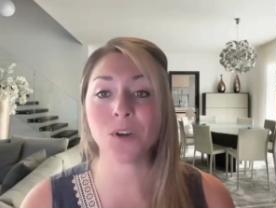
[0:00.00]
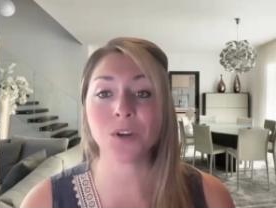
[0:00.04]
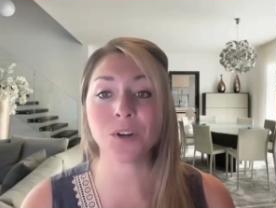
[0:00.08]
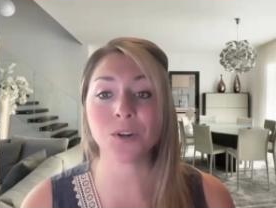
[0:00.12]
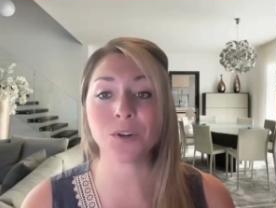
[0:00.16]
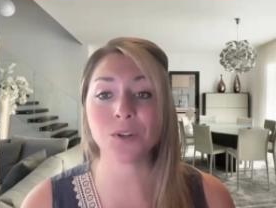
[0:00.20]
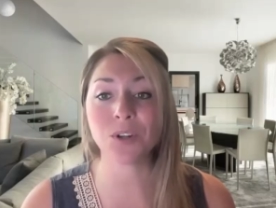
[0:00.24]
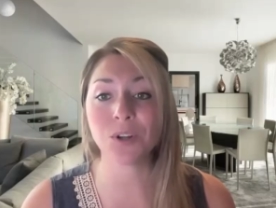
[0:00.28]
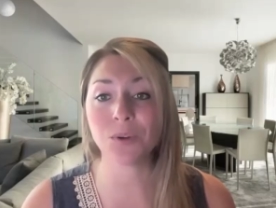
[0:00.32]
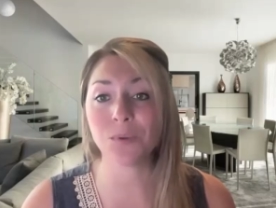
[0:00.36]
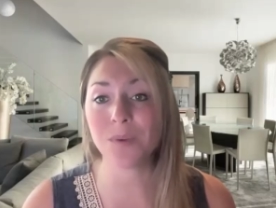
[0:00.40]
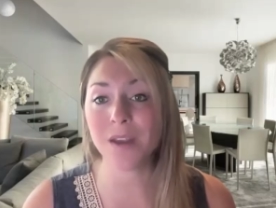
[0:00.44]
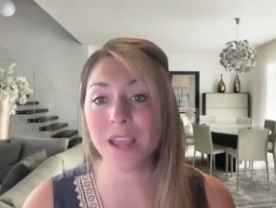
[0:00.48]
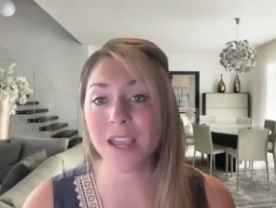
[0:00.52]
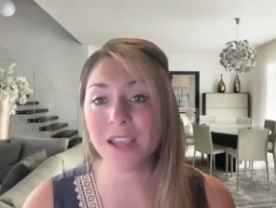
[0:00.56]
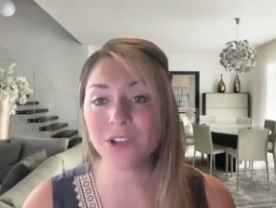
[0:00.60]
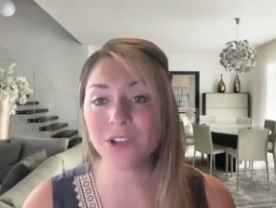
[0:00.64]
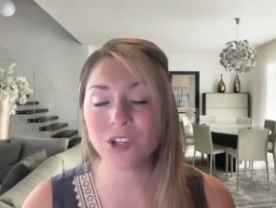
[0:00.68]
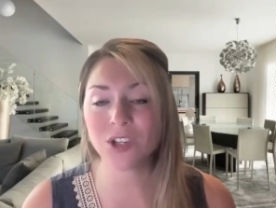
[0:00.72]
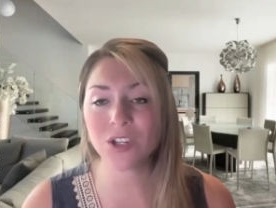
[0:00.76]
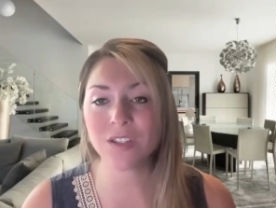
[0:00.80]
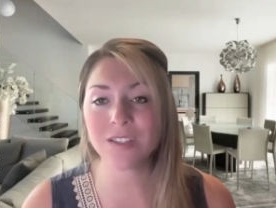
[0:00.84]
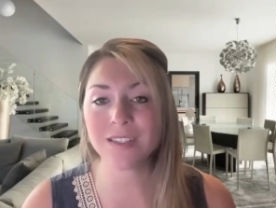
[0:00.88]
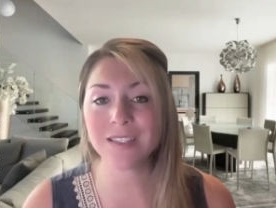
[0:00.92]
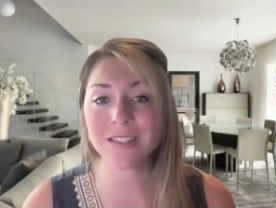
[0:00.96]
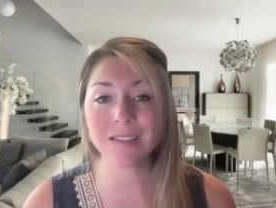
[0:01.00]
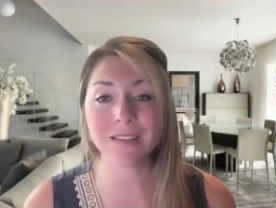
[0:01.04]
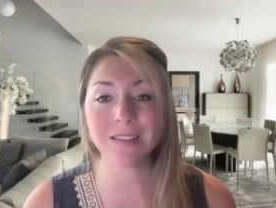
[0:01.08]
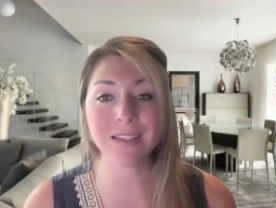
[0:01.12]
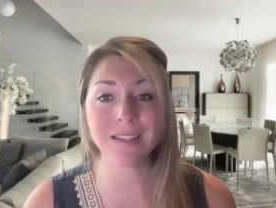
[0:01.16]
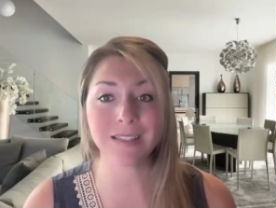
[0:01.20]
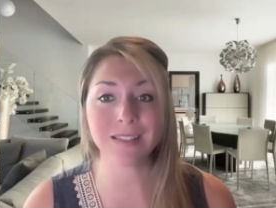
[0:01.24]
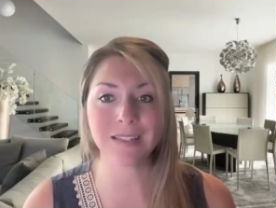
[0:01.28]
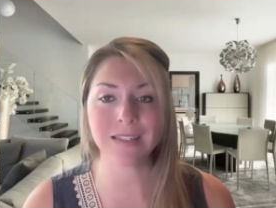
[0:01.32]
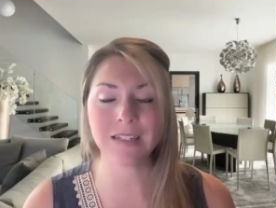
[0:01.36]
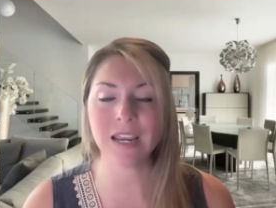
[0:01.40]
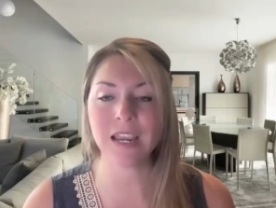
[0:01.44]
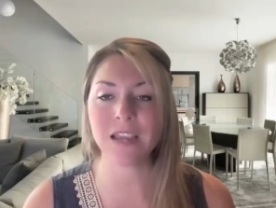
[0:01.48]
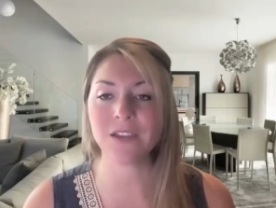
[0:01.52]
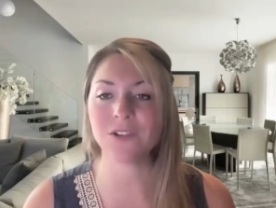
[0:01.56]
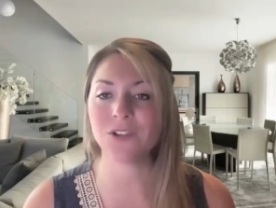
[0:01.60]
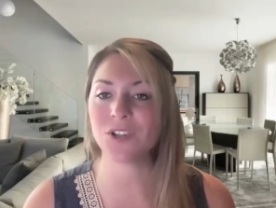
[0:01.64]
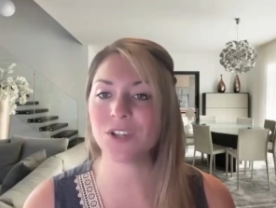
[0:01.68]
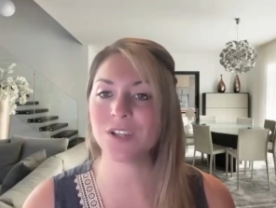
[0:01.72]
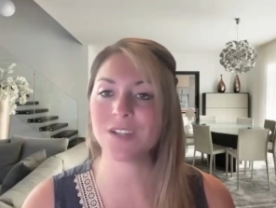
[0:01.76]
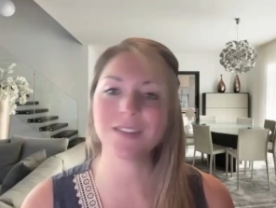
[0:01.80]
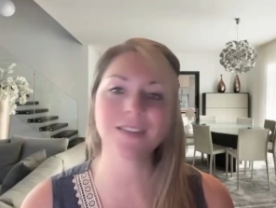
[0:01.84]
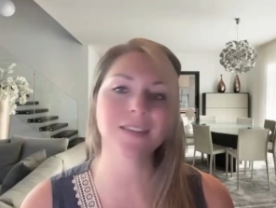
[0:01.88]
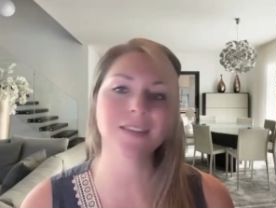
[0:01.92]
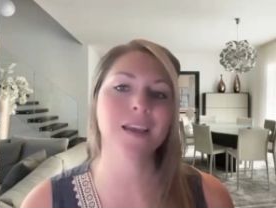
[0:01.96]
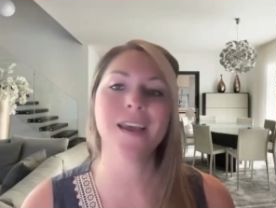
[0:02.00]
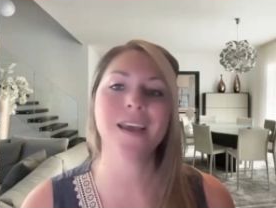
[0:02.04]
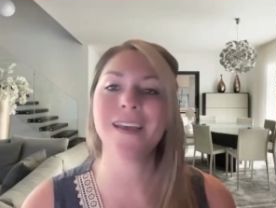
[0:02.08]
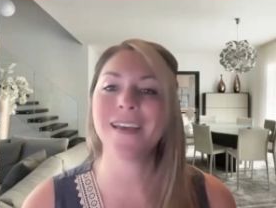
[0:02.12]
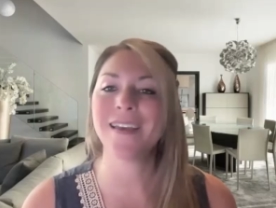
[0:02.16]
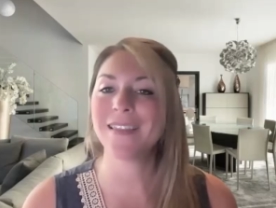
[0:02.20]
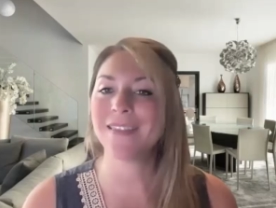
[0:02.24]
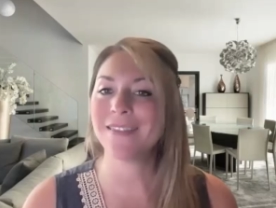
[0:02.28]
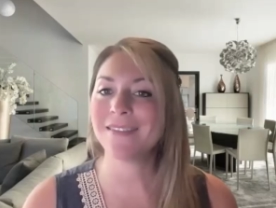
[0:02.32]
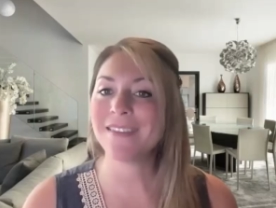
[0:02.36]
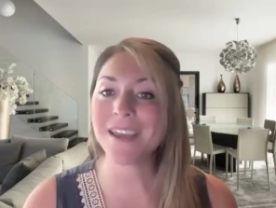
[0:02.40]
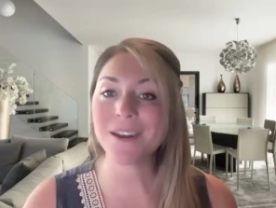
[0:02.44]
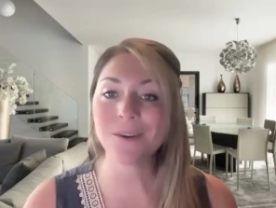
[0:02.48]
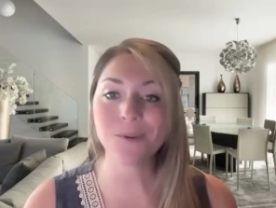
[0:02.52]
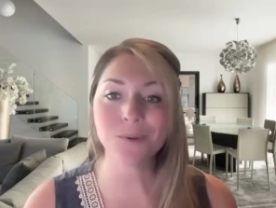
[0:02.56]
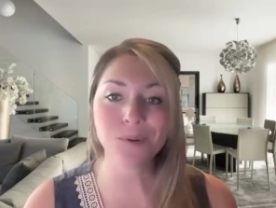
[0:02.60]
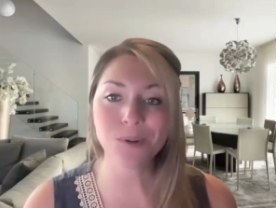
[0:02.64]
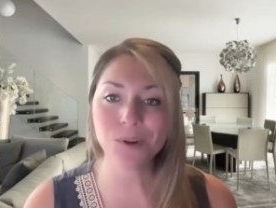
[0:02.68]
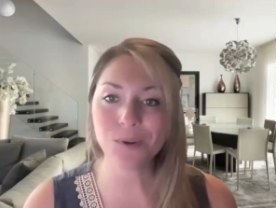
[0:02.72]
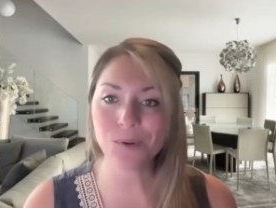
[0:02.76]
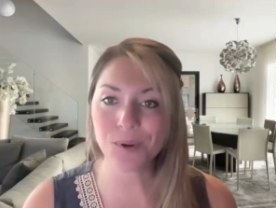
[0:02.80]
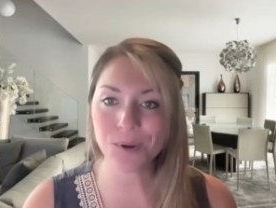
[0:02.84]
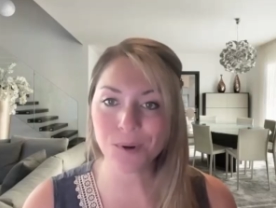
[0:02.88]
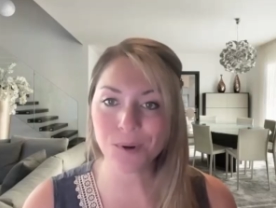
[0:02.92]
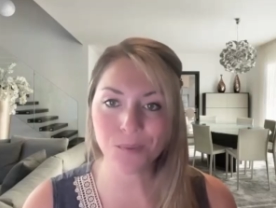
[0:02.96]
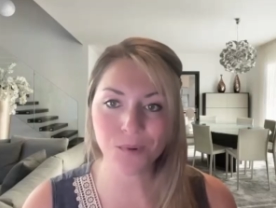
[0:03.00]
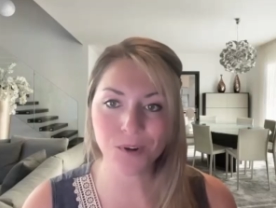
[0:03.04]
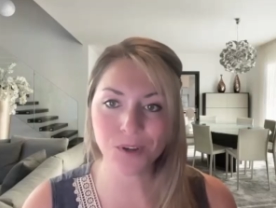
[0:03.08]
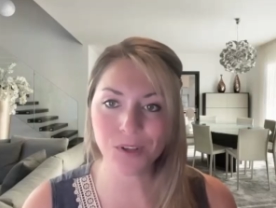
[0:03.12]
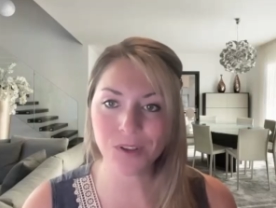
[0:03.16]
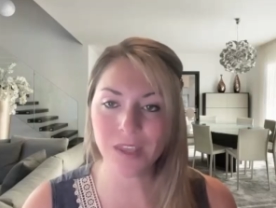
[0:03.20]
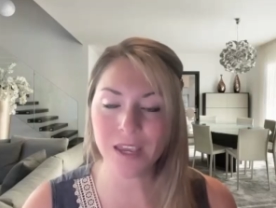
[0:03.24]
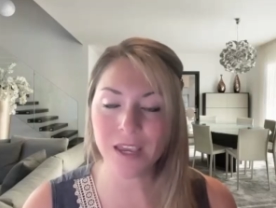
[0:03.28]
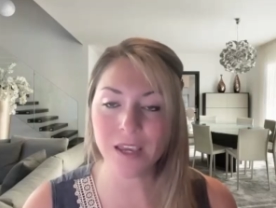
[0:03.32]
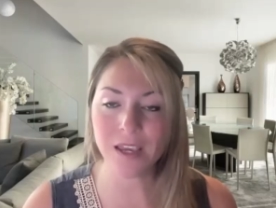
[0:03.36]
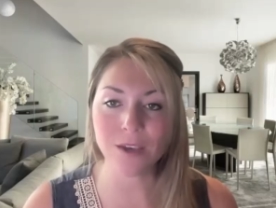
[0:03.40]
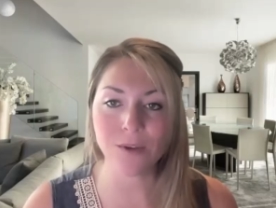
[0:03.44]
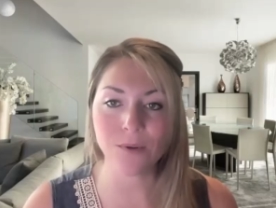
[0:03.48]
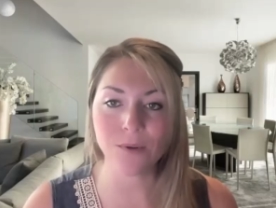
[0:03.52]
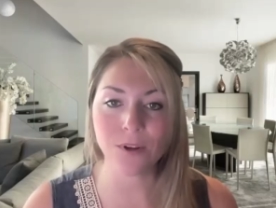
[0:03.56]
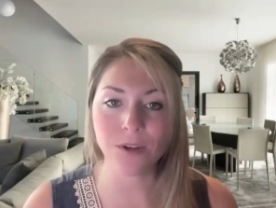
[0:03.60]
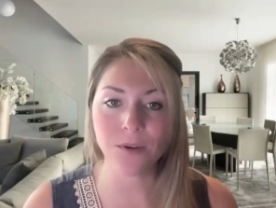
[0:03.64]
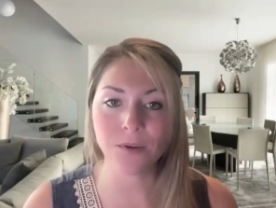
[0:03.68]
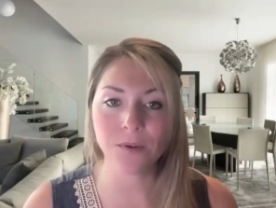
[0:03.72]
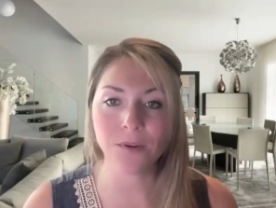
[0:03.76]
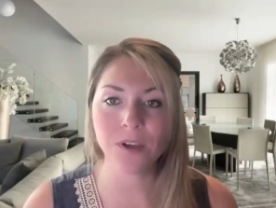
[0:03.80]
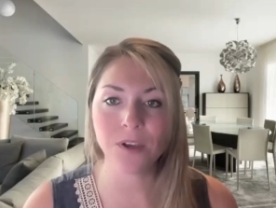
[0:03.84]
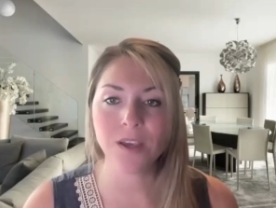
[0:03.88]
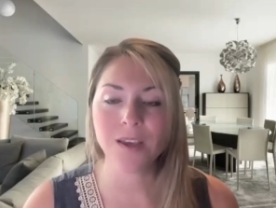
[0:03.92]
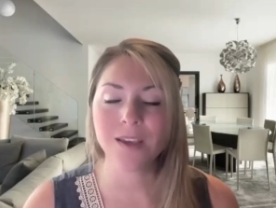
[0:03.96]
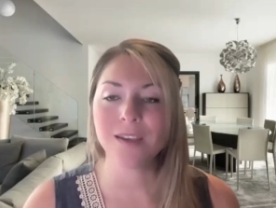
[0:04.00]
your donation solicitations, they don't know your world like you do.